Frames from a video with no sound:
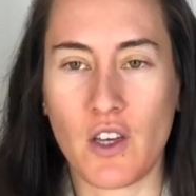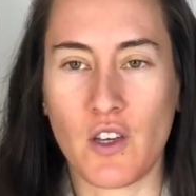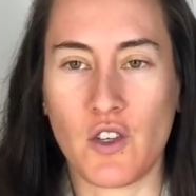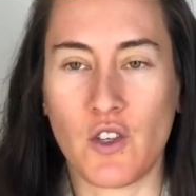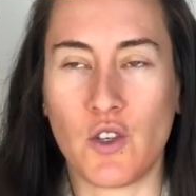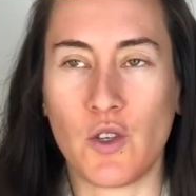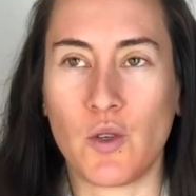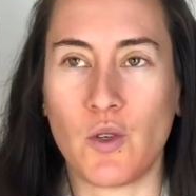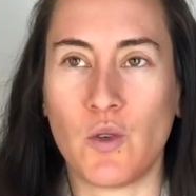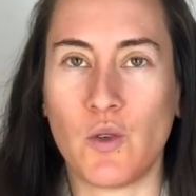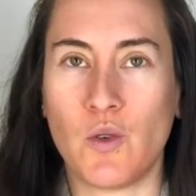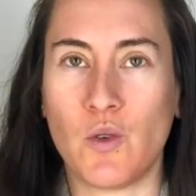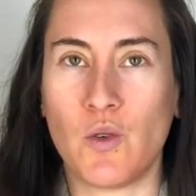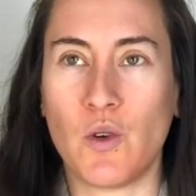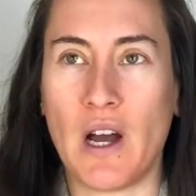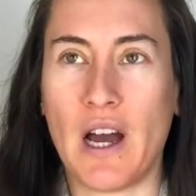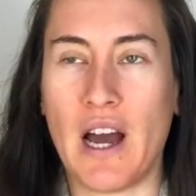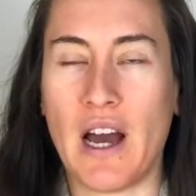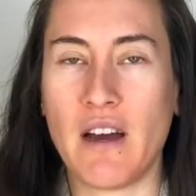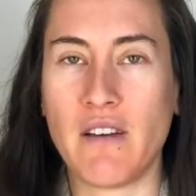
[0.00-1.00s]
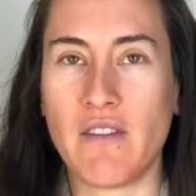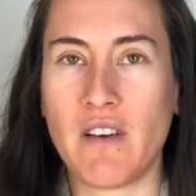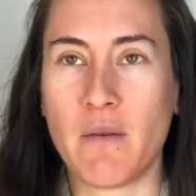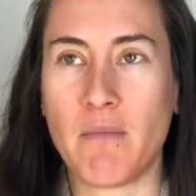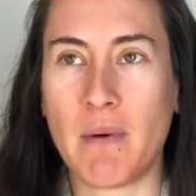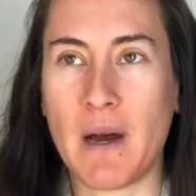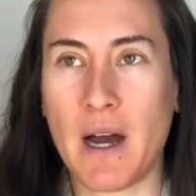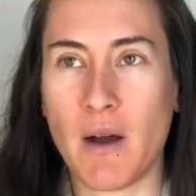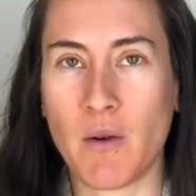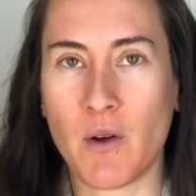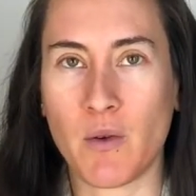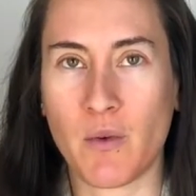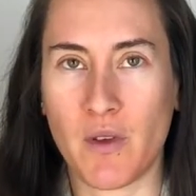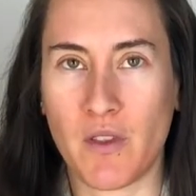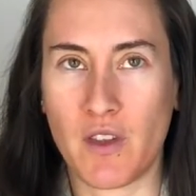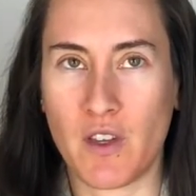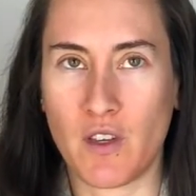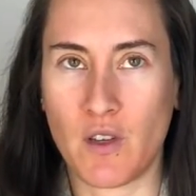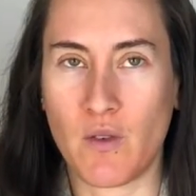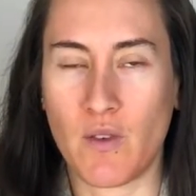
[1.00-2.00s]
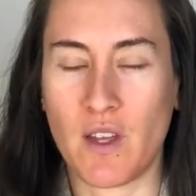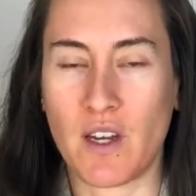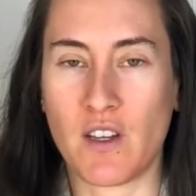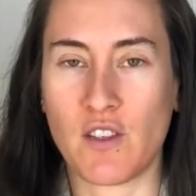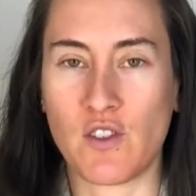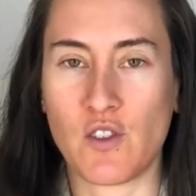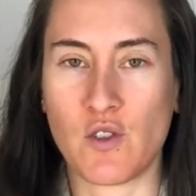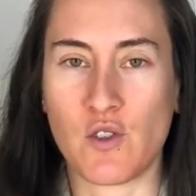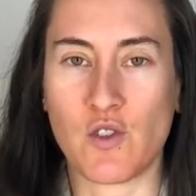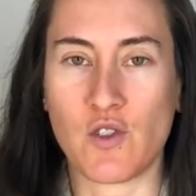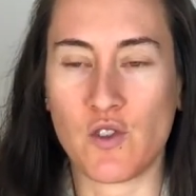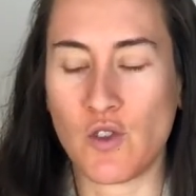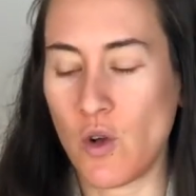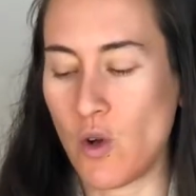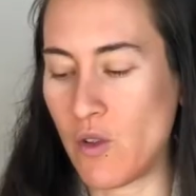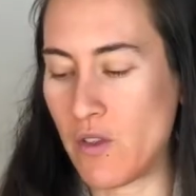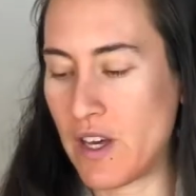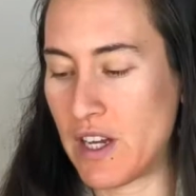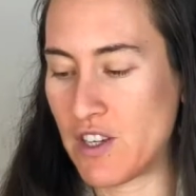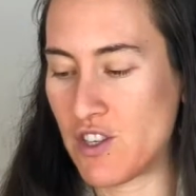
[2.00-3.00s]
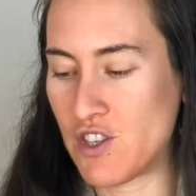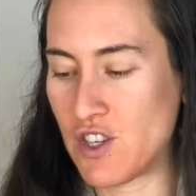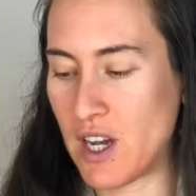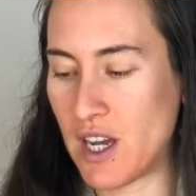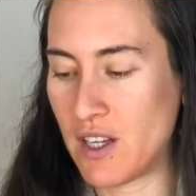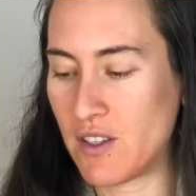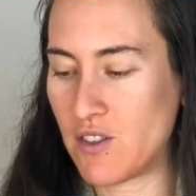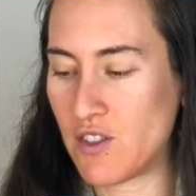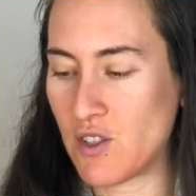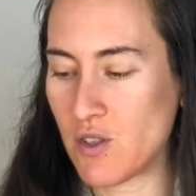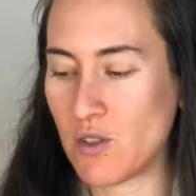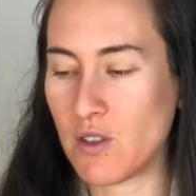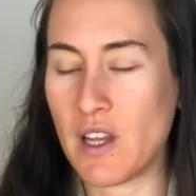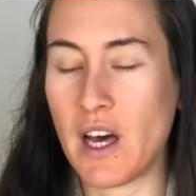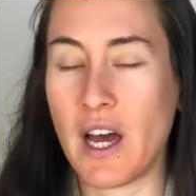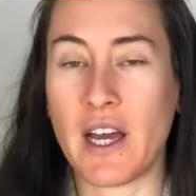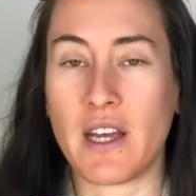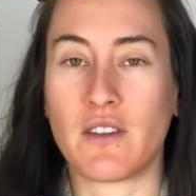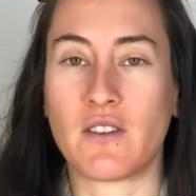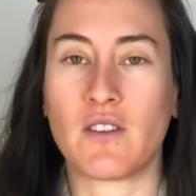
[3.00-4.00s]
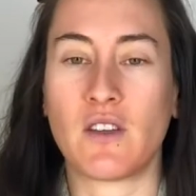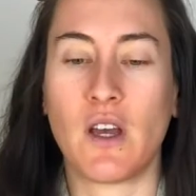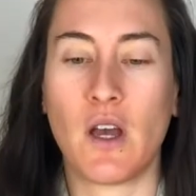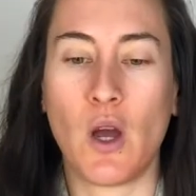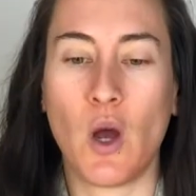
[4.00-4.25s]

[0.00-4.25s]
You have a power within you that is your soul, that shines your light.